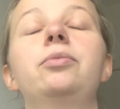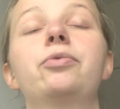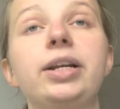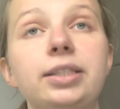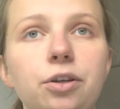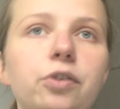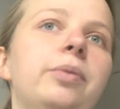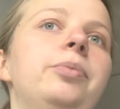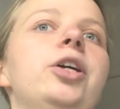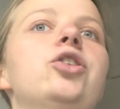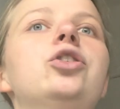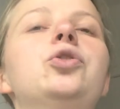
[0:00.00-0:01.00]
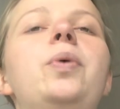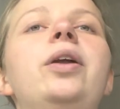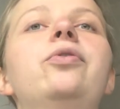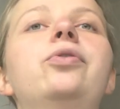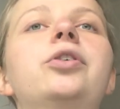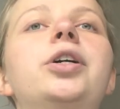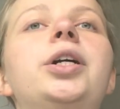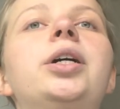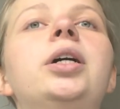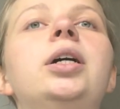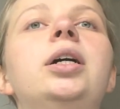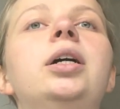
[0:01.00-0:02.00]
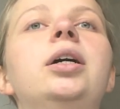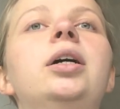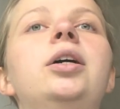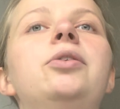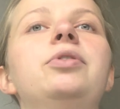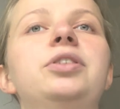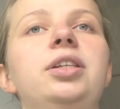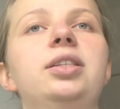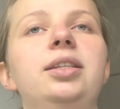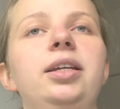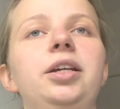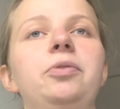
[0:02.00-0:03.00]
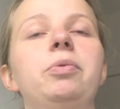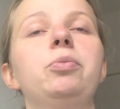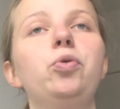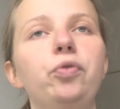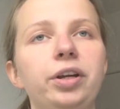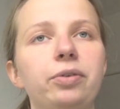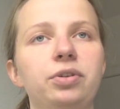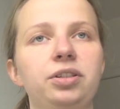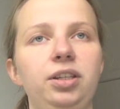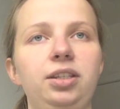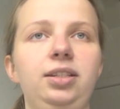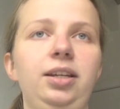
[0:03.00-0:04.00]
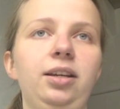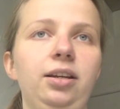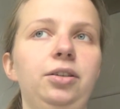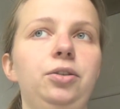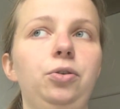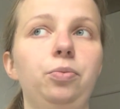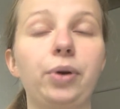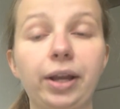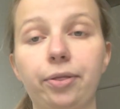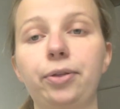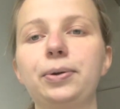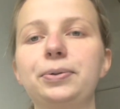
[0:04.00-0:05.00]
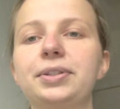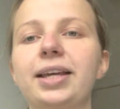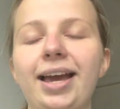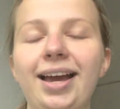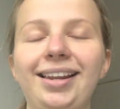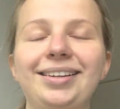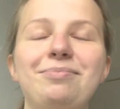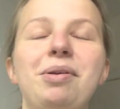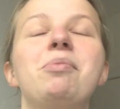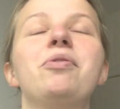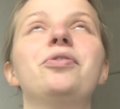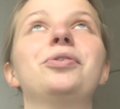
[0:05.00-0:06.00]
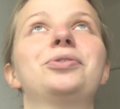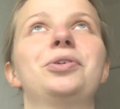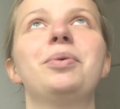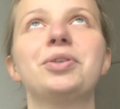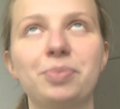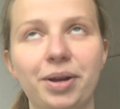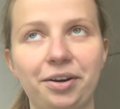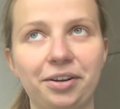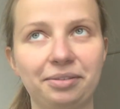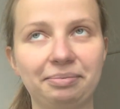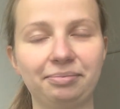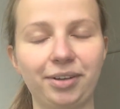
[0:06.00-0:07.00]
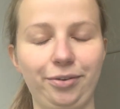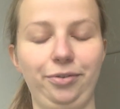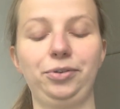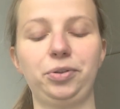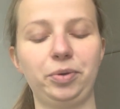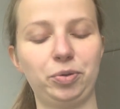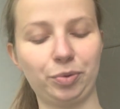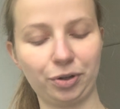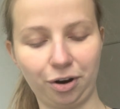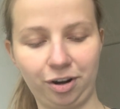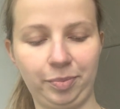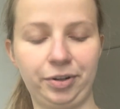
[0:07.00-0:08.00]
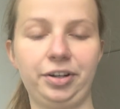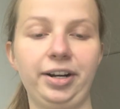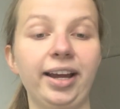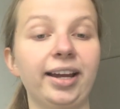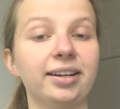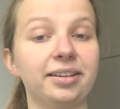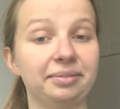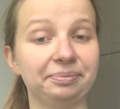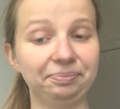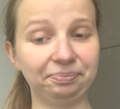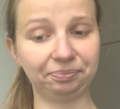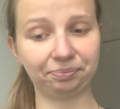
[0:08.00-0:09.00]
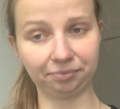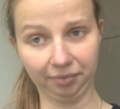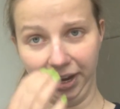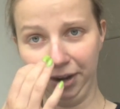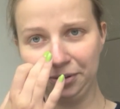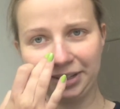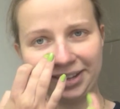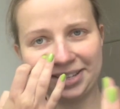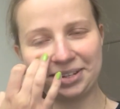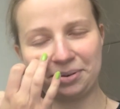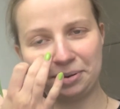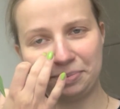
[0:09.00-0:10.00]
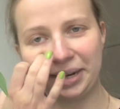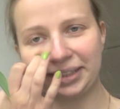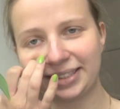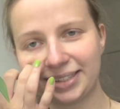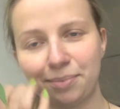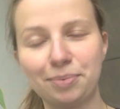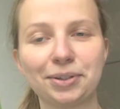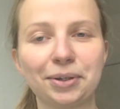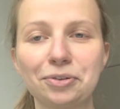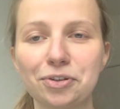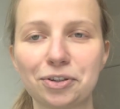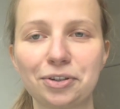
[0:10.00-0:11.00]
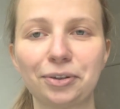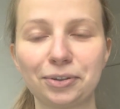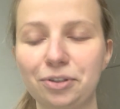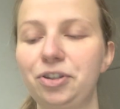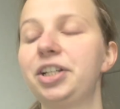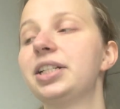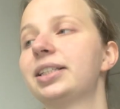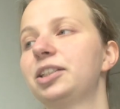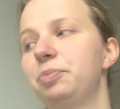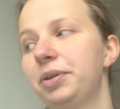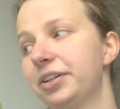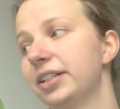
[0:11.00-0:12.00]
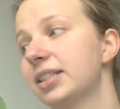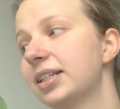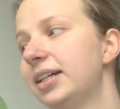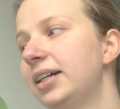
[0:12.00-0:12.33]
raising your vibrations, one for removing resisting to breakthroughs, and it made me feel so much better. I feel so much more calmer, and I realized I want to make this episode just to also share this experience.